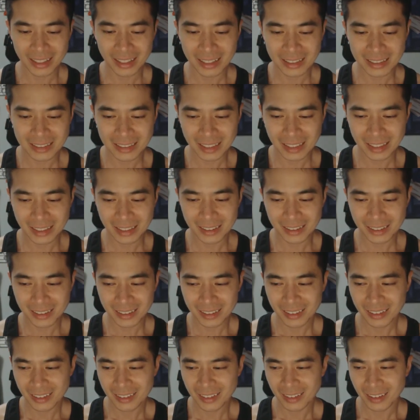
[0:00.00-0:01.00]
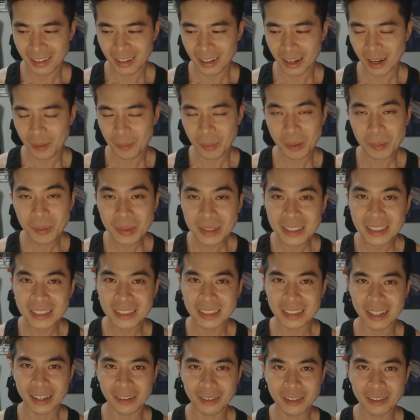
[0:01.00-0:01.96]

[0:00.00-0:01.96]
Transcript: is that I bump into,